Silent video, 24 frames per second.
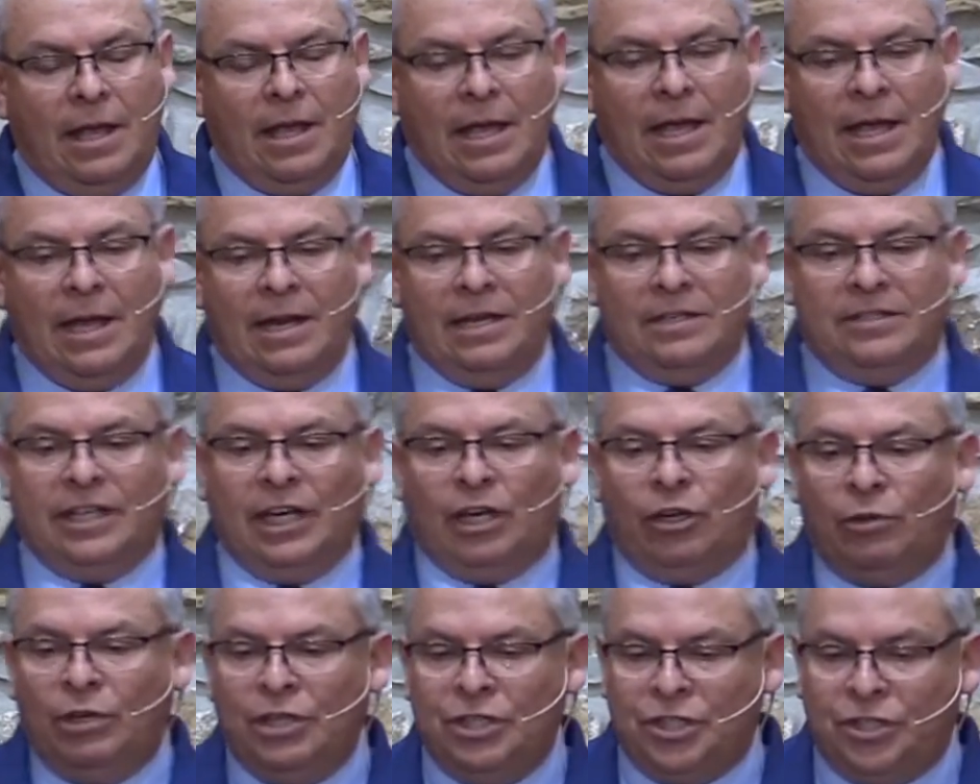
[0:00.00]
And as a
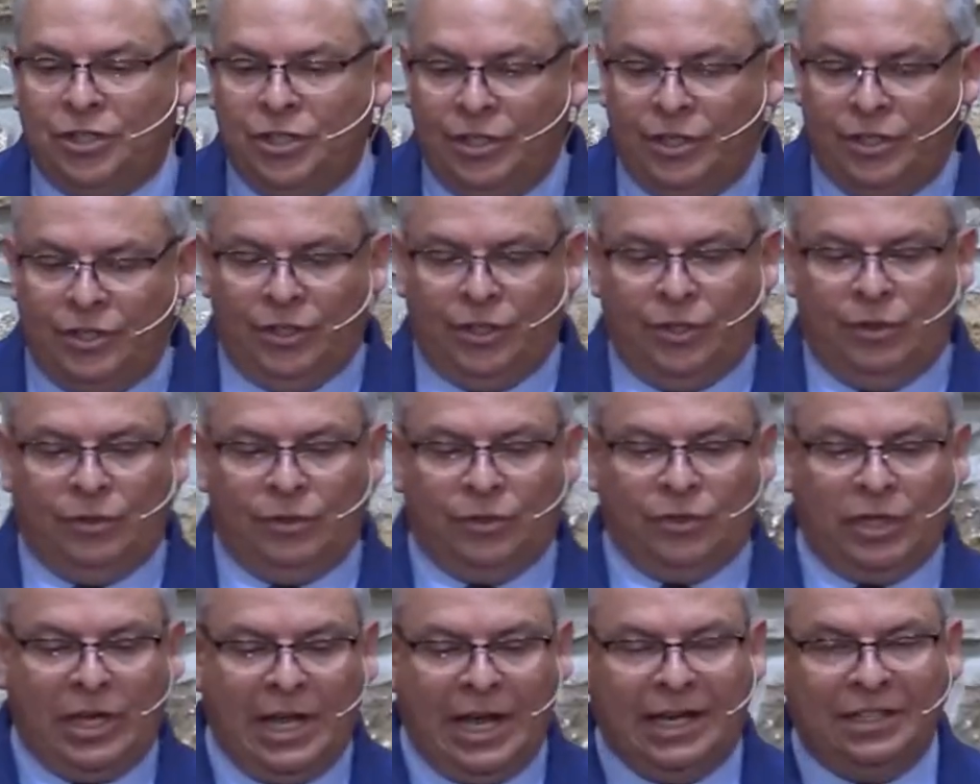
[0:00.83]
Christian, you
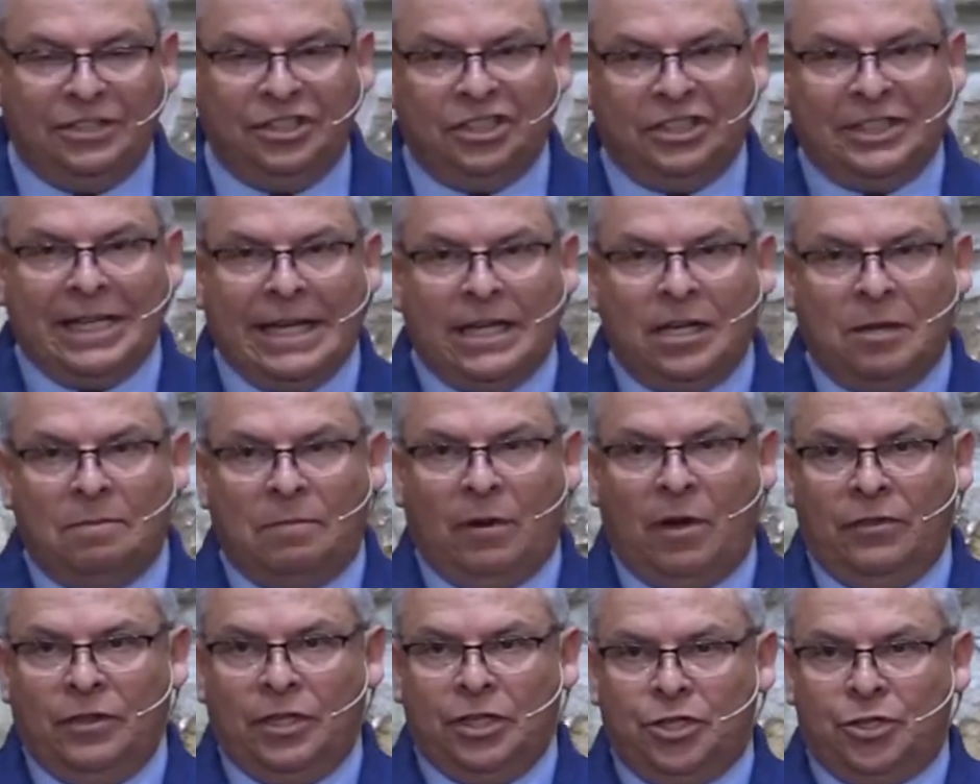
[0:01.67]
say, I stand
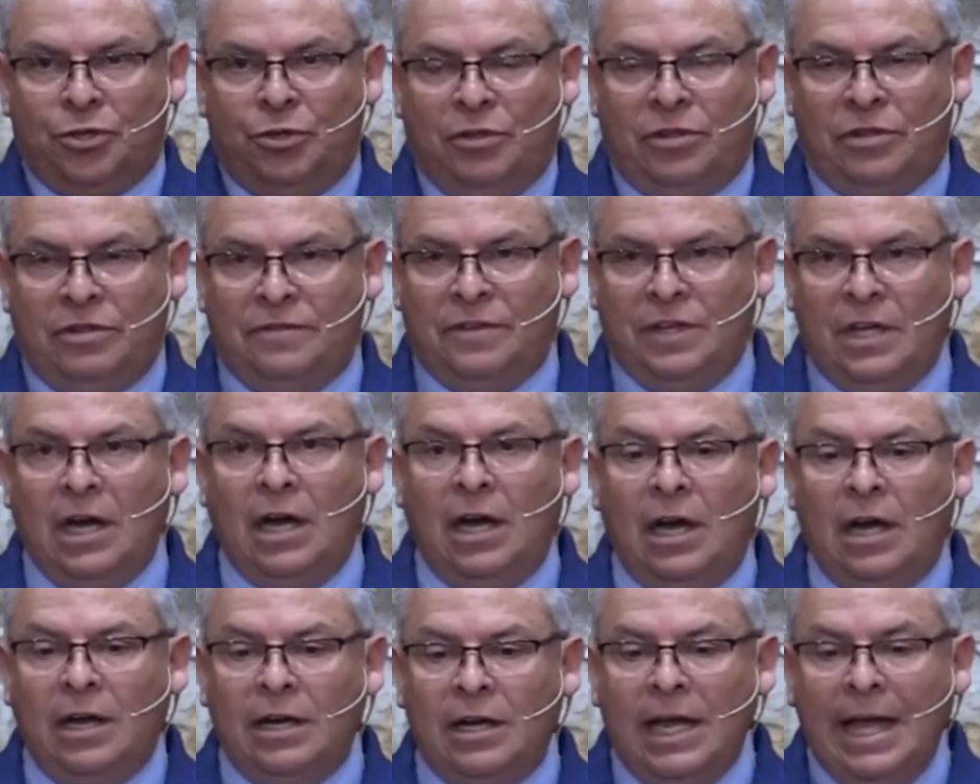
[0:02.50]
upon the truth of
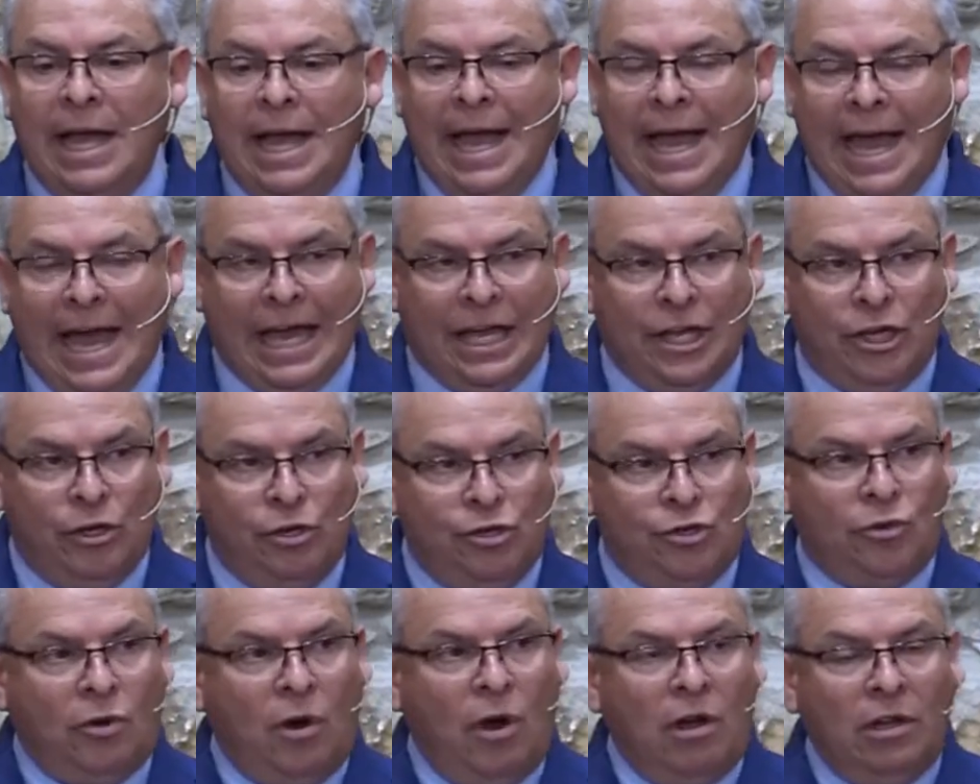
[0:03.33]
God, and you
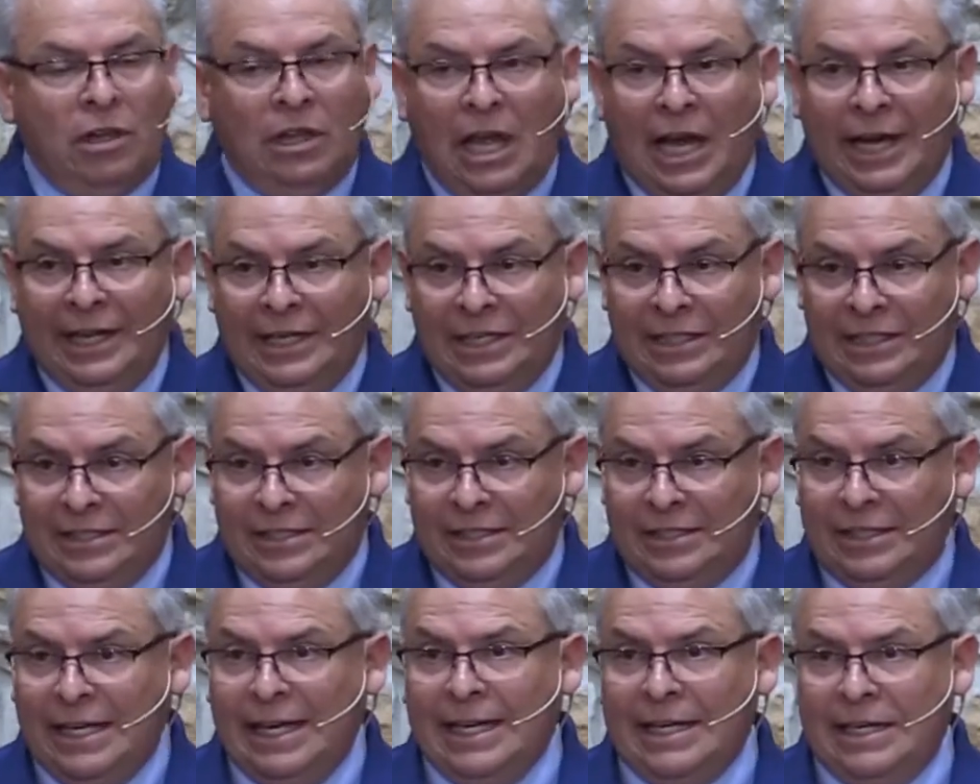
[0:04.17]
draw a line in the
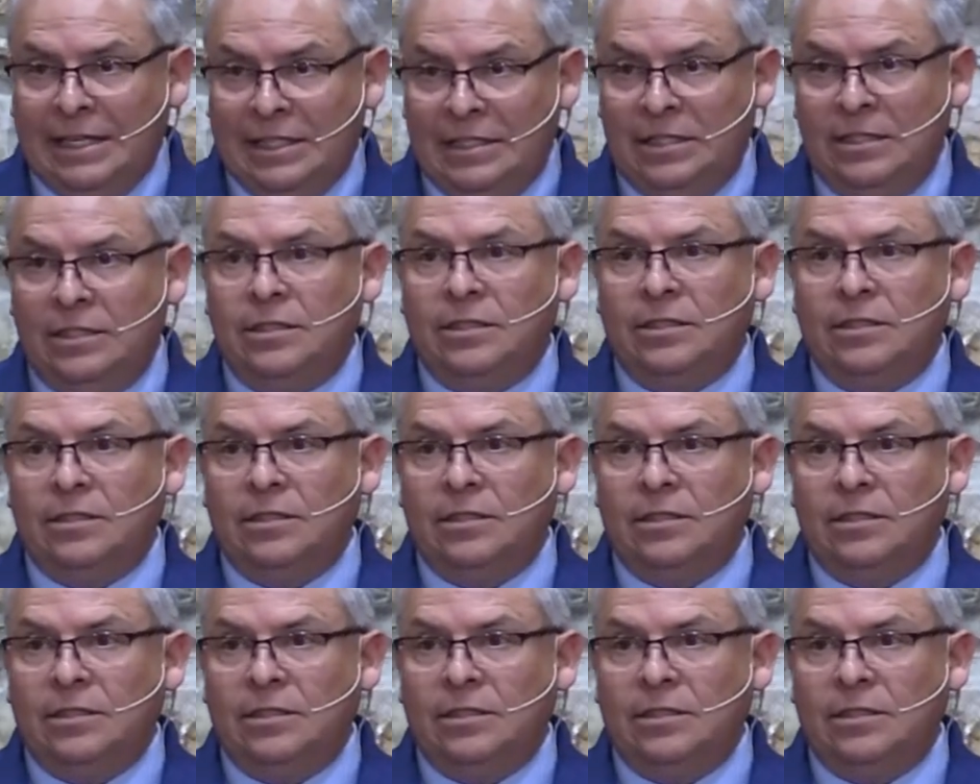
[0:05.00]
sand,